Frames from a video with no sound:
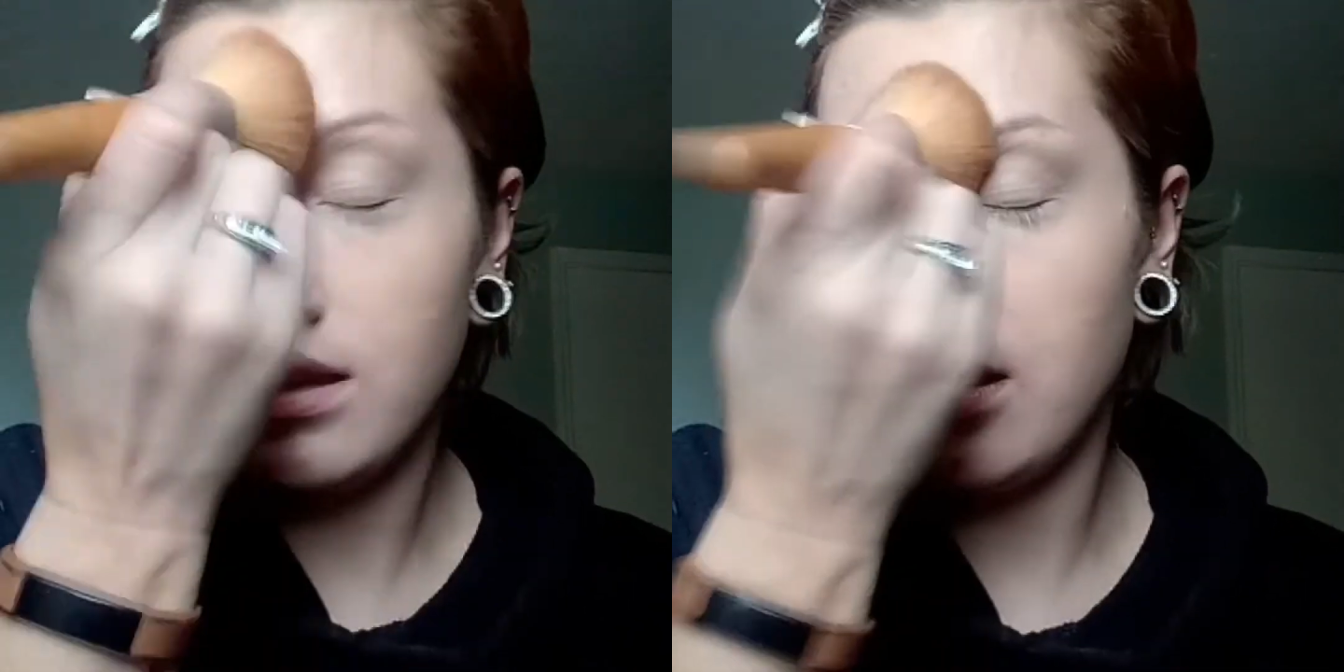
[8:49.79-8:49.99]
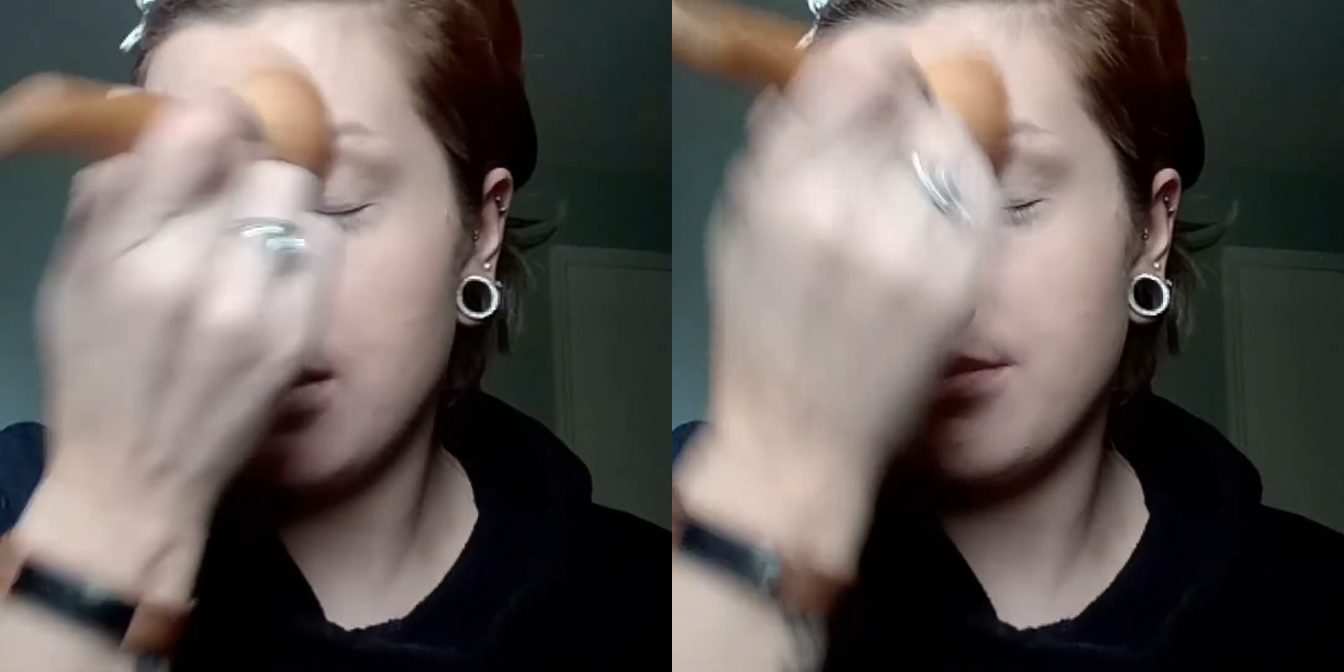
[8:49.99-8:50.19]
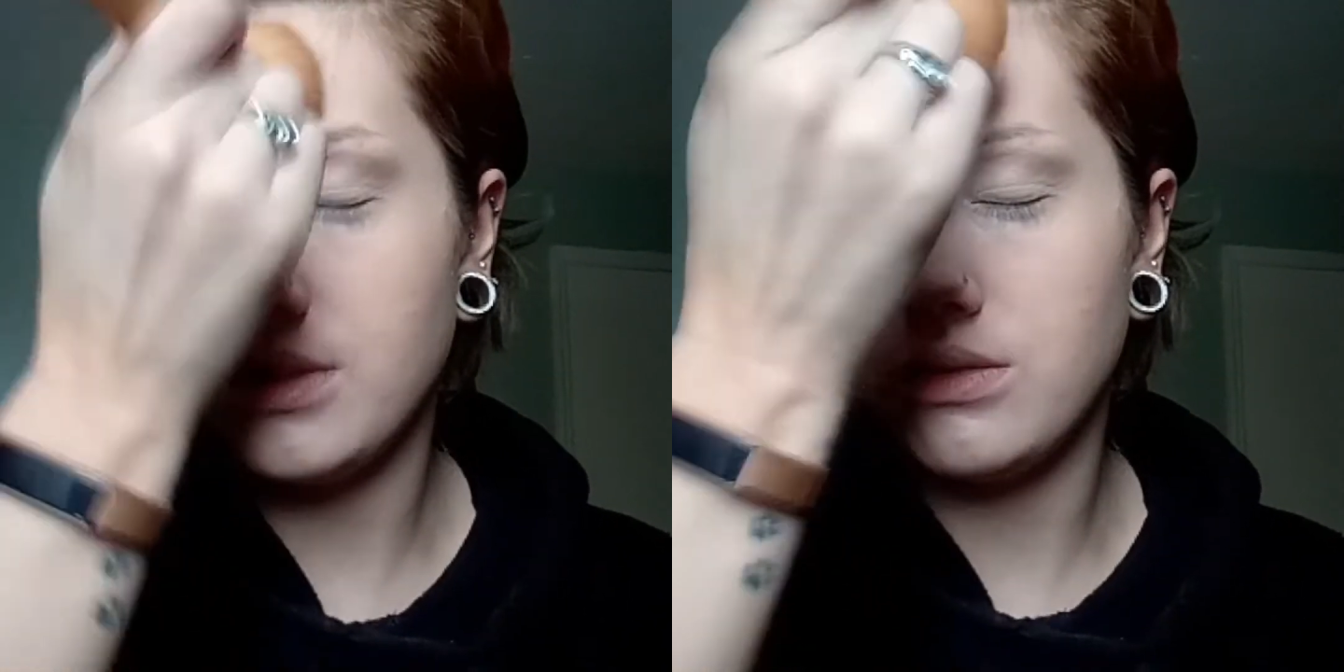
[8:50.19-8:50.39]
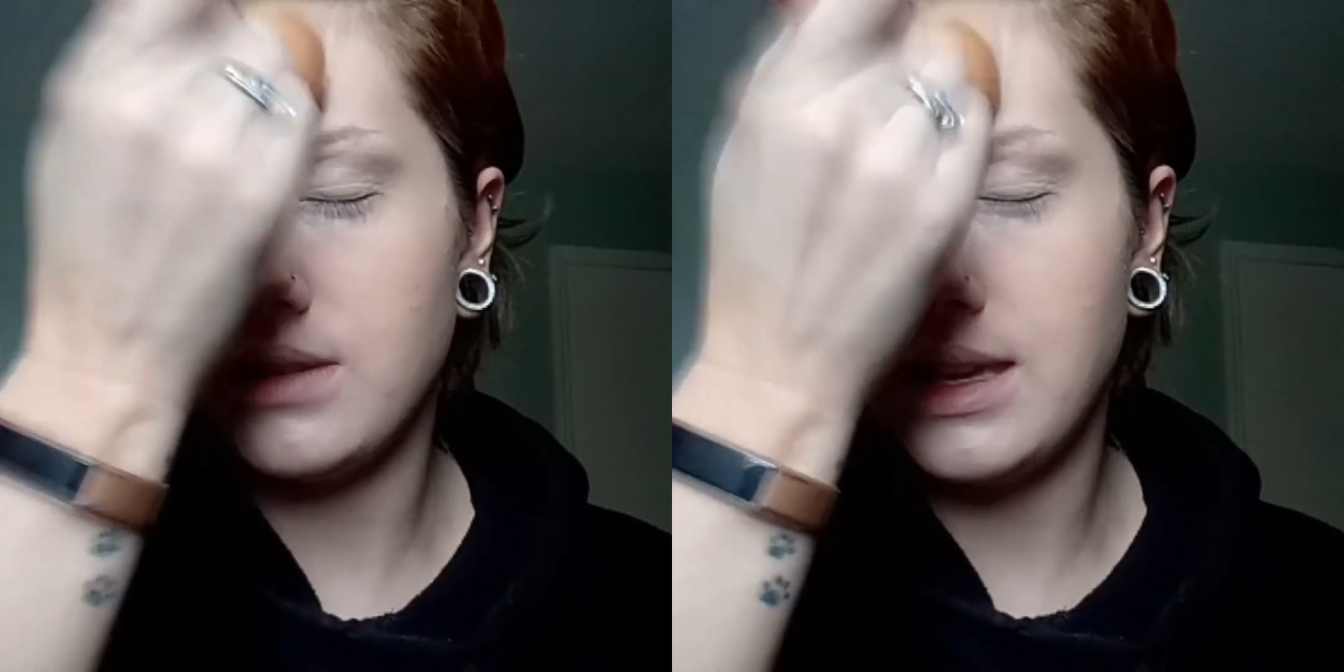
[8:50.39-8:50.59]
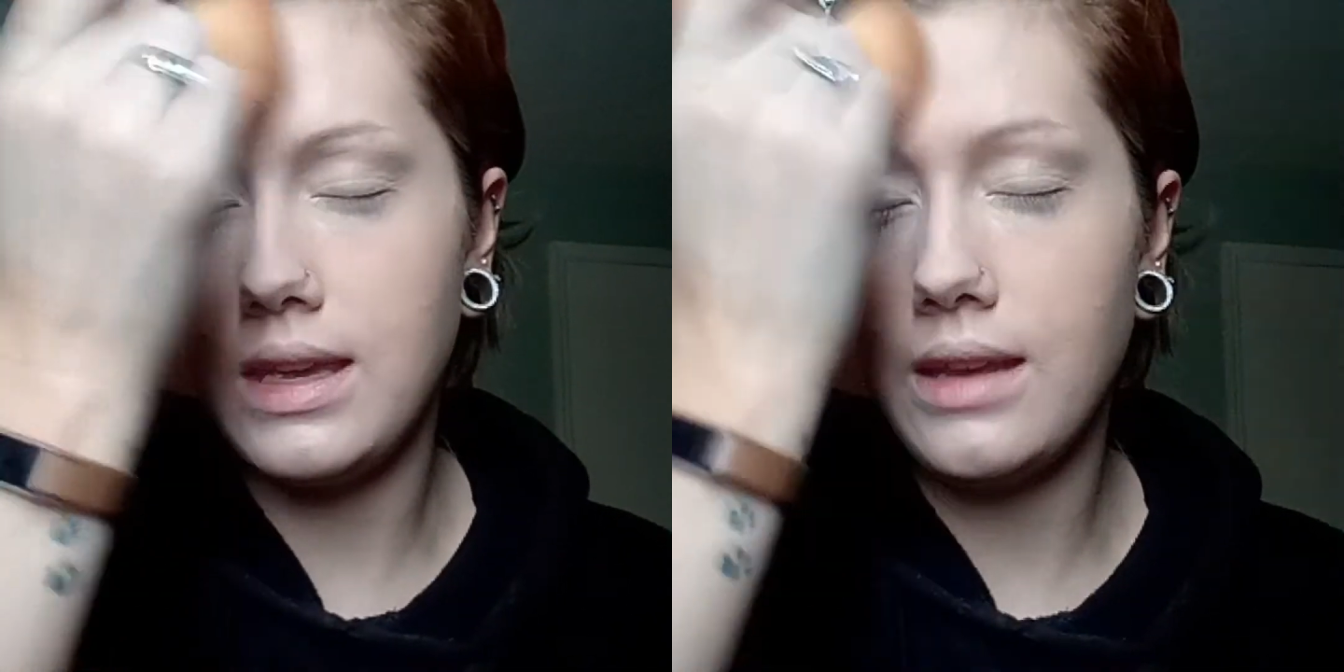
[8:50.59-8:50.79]

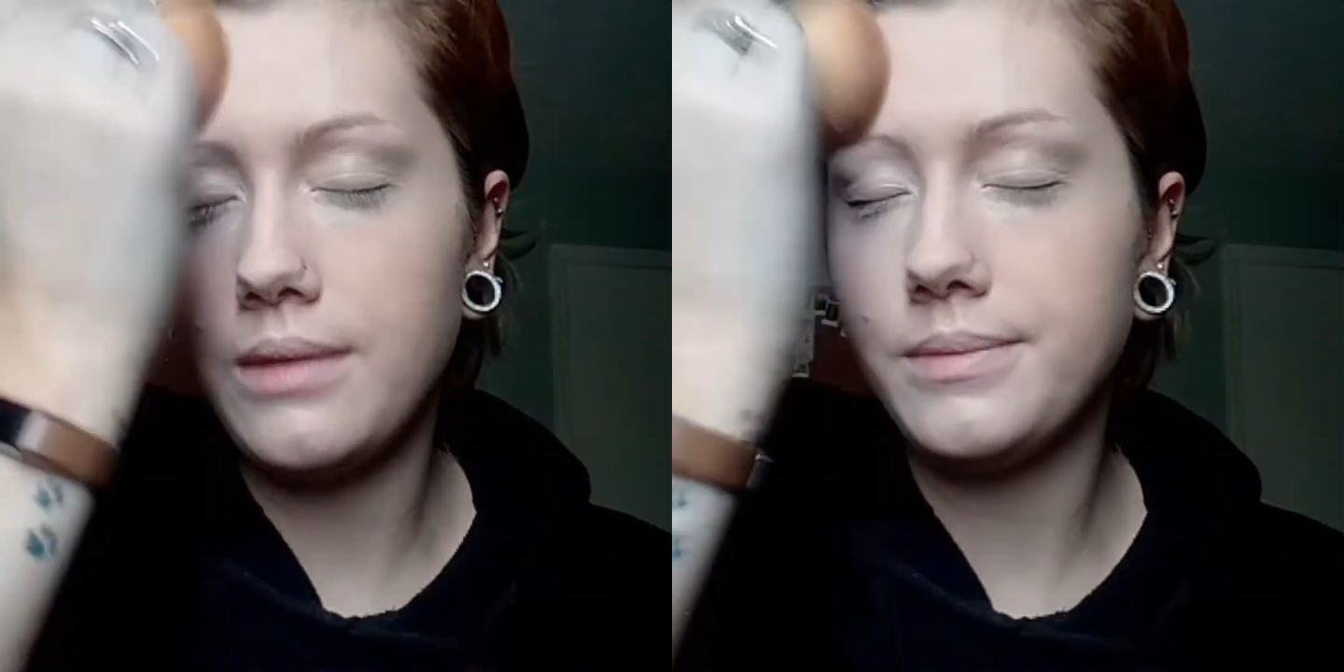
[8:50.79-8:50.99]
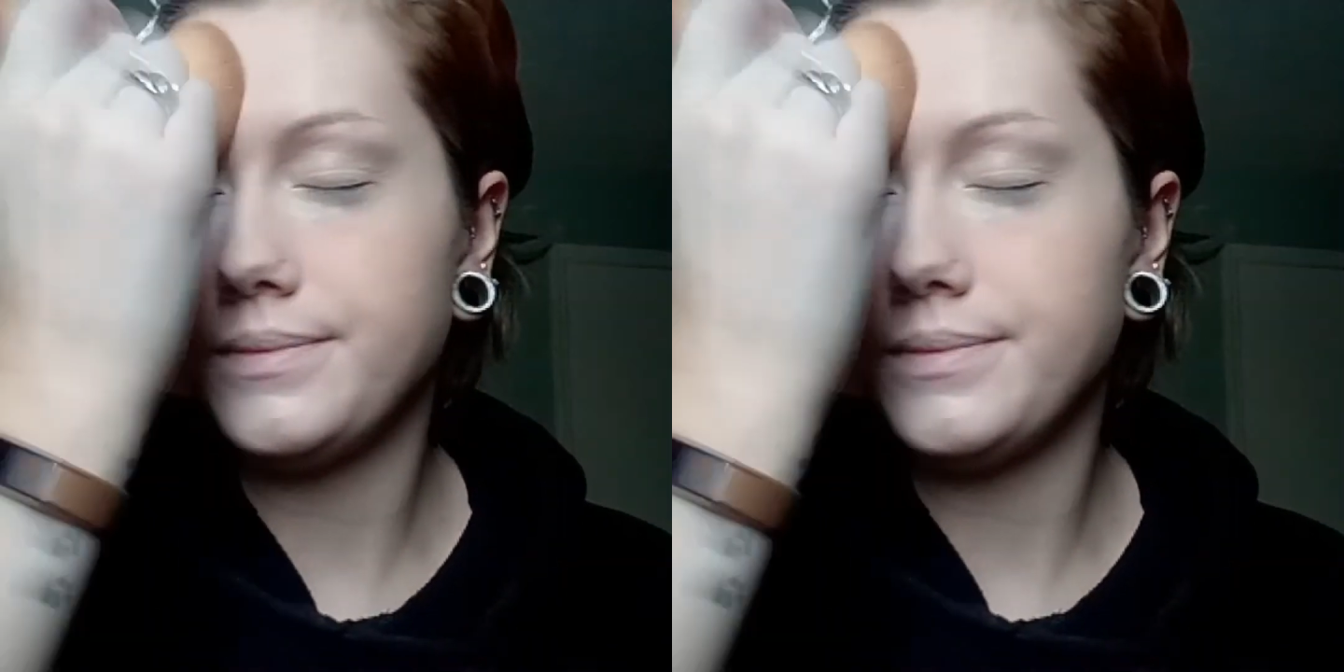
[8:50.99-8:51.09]
in-between.